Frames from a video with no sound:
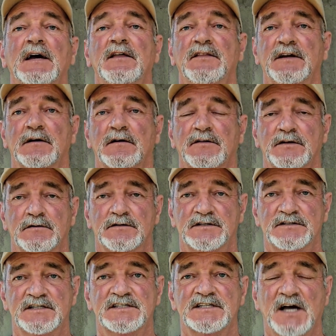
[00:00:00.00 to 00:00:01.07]
Their
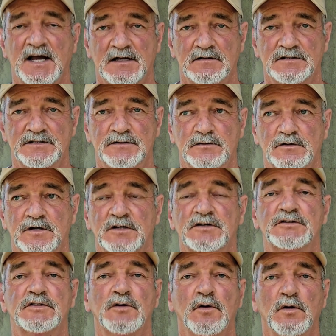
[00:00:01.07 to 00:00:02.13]
desire to
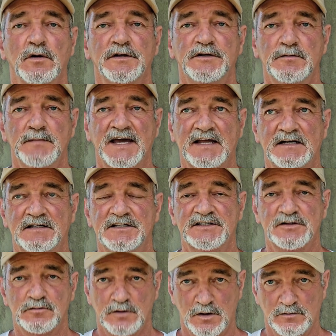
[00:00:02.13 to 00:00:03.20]
control
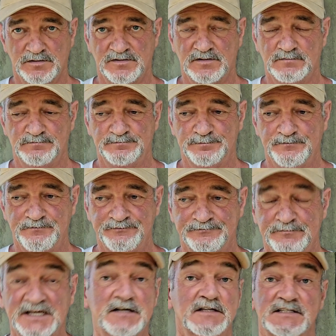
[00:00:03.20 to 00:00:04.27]
humanity's growth.
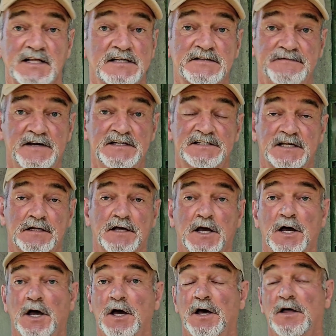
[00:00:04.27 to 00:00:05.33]
Because let's face it,
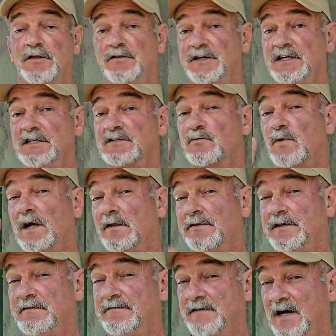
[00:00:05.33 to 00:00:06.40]
these
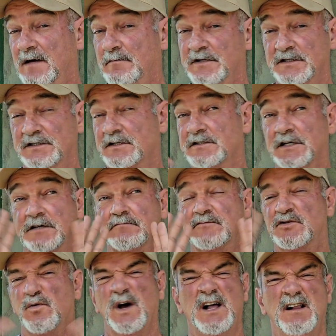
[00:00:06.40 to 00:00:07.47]
wealthy families, there's like
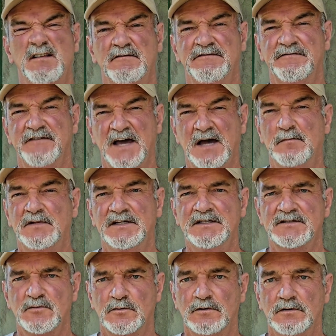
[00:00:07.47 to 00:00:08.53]
12
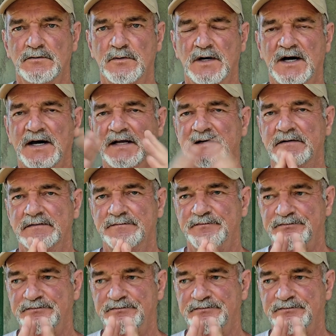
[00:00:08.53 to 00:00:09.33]
families worldwide,